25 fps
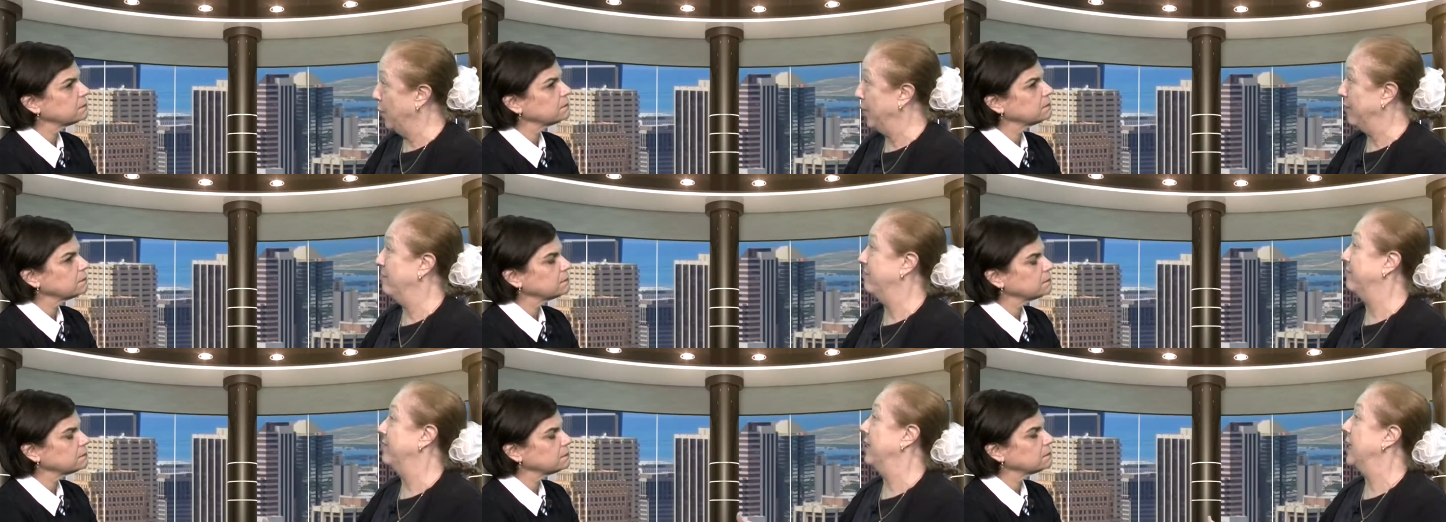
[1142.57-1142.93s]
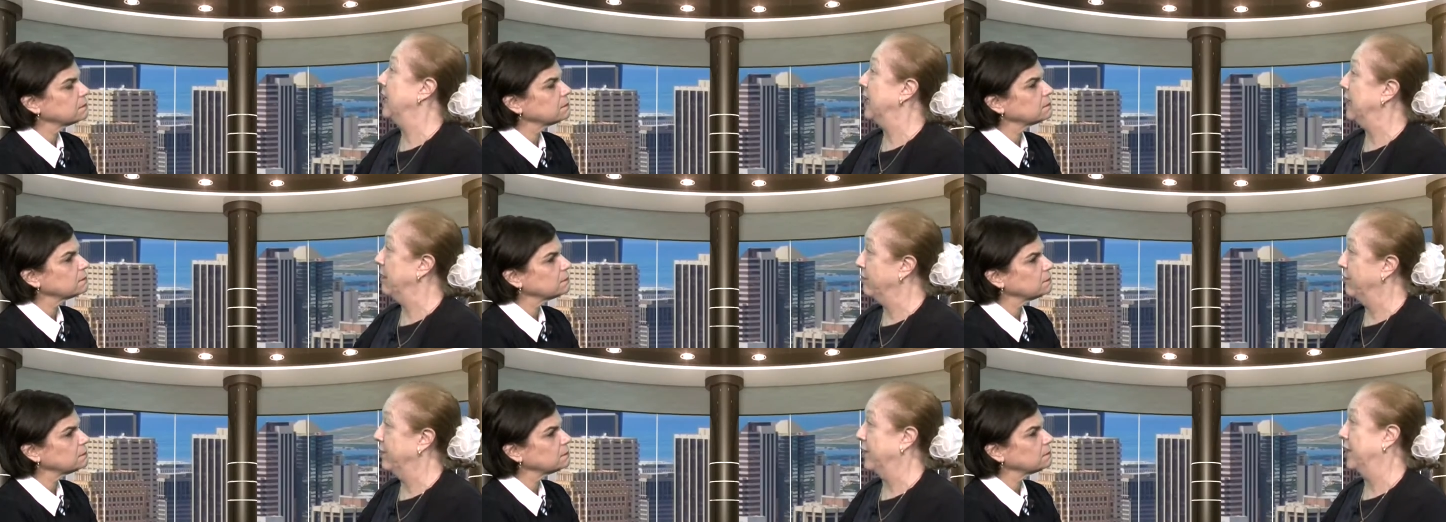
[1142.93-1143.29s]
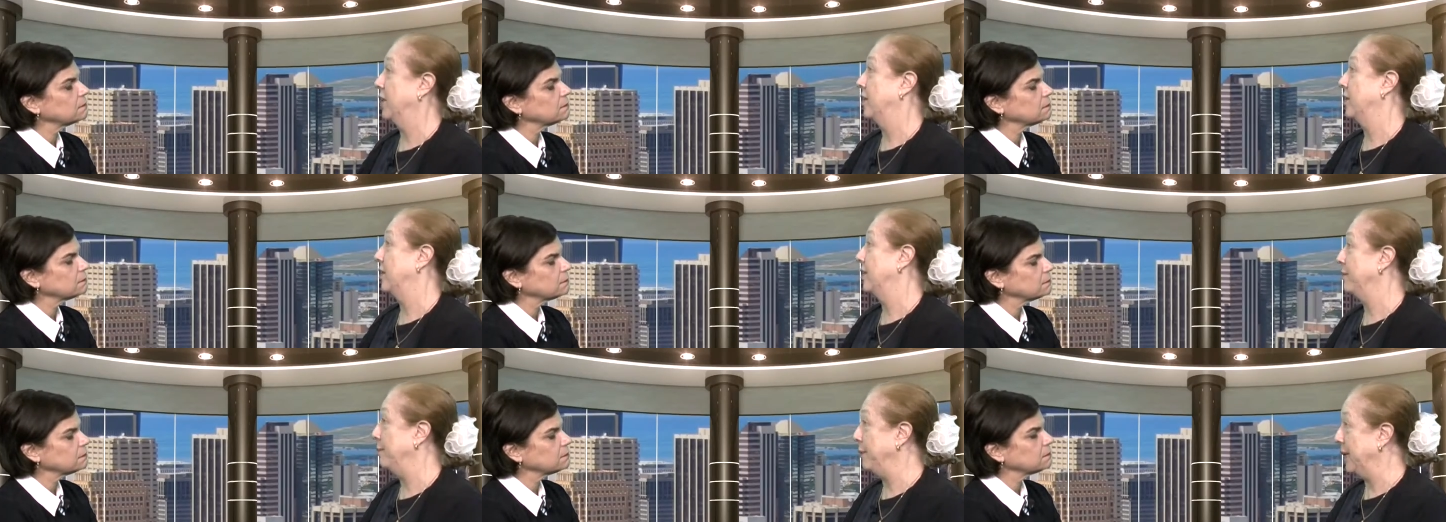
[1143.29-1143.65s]
Speaker 1: and fill in for the
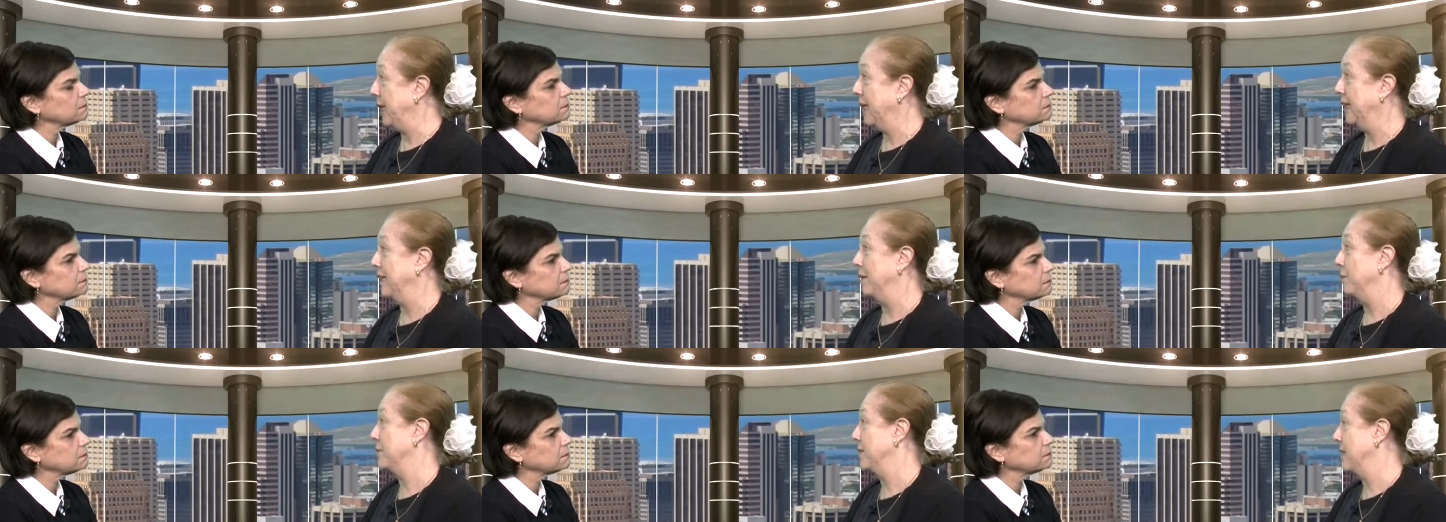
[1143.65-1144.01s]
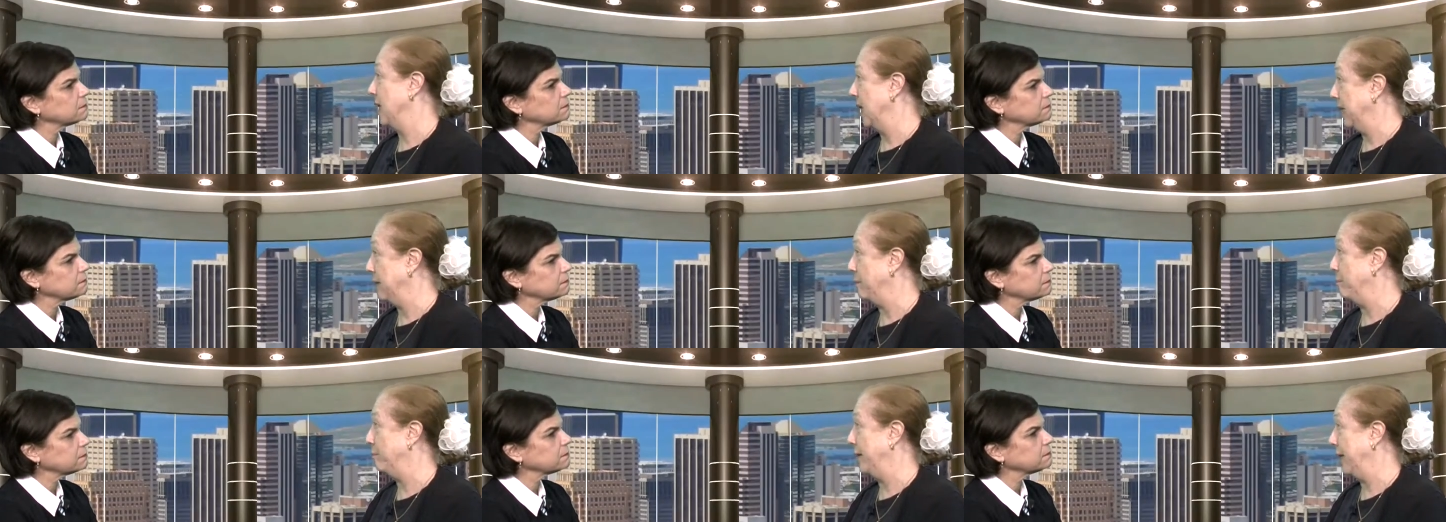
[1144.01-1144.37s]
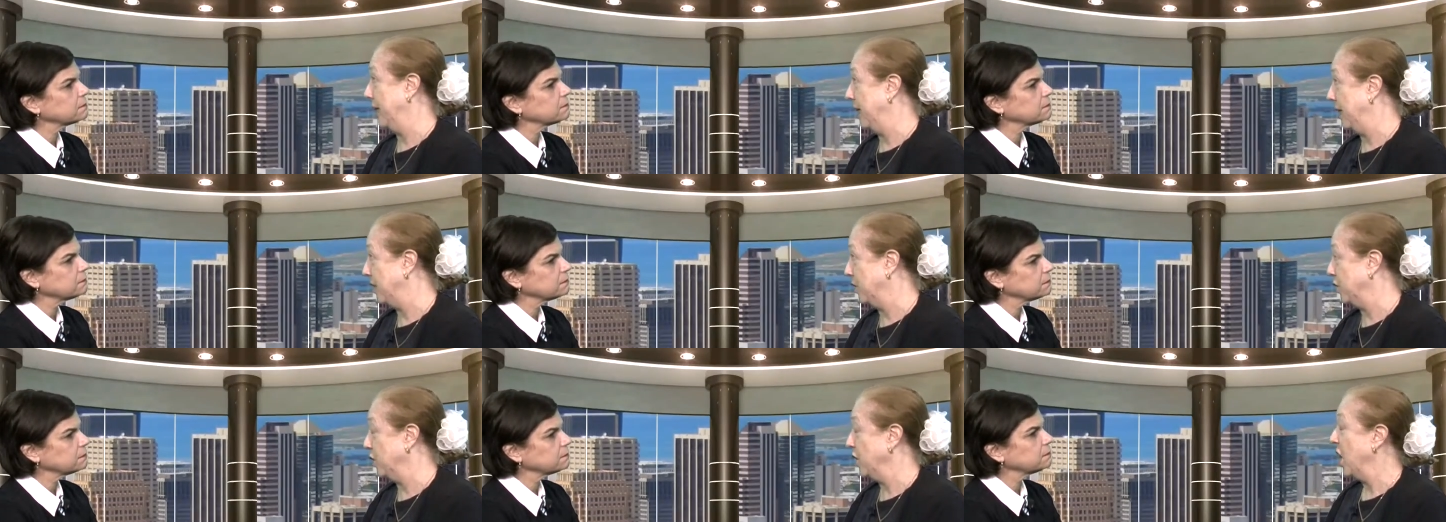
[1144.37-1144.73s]
comedian that was on the
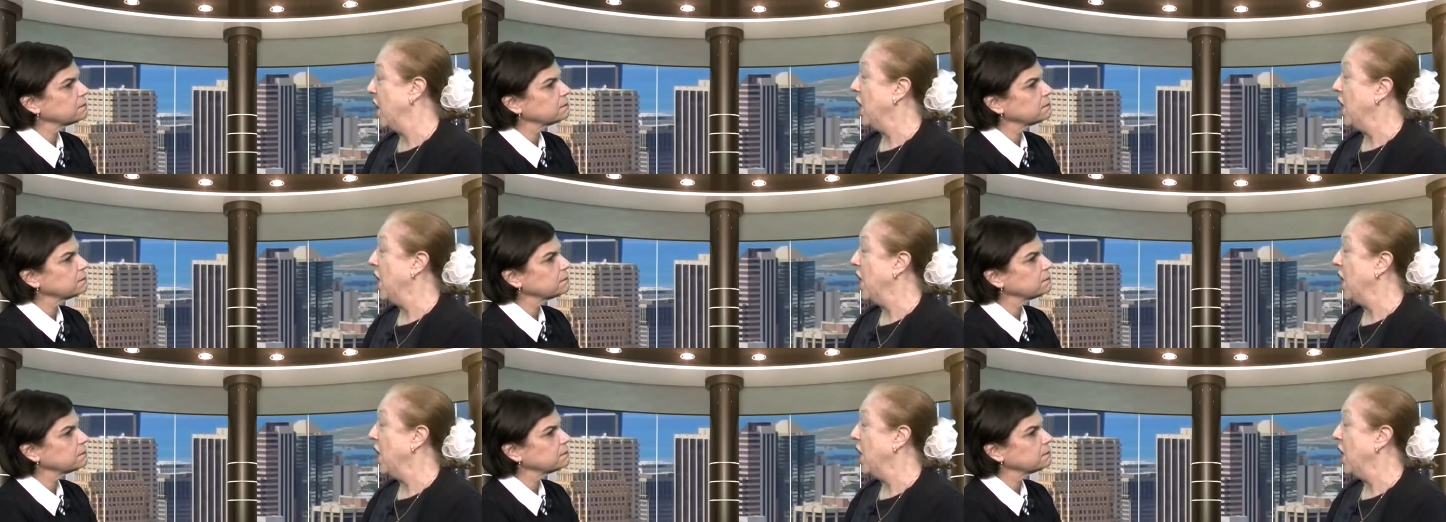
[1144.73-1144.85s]
binge.